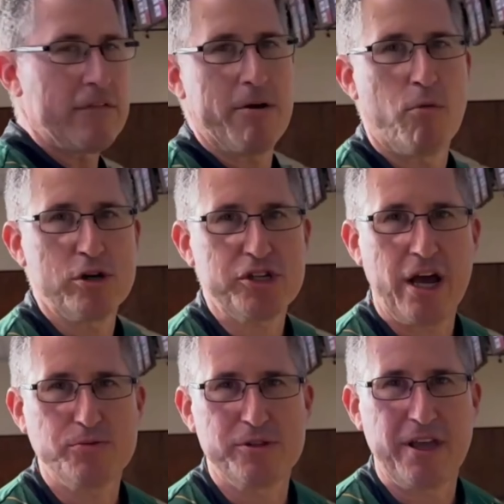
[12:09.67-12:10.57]
couple more
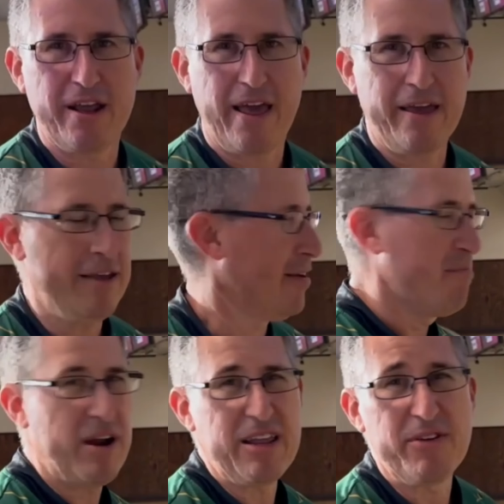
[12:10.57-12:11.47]
shots with DNA.
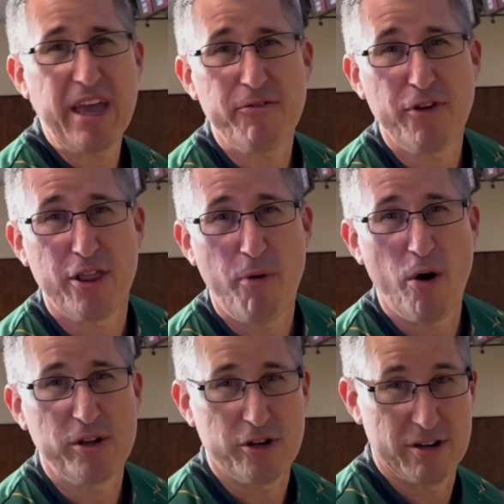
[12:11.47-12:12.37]
Might even get in front of the
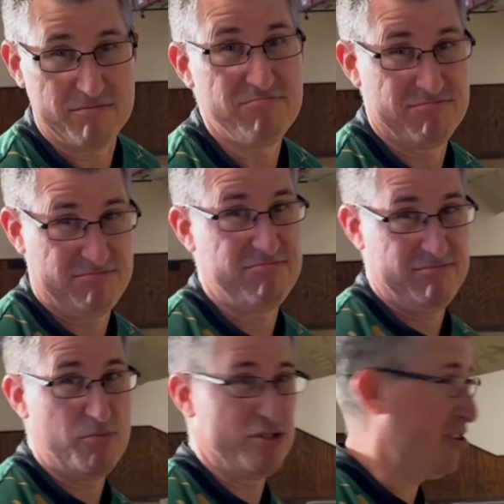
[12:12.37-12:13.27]
ball return.
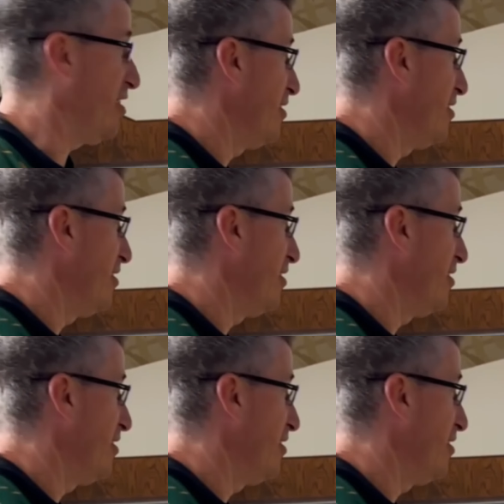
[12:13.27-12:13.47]
We'll see.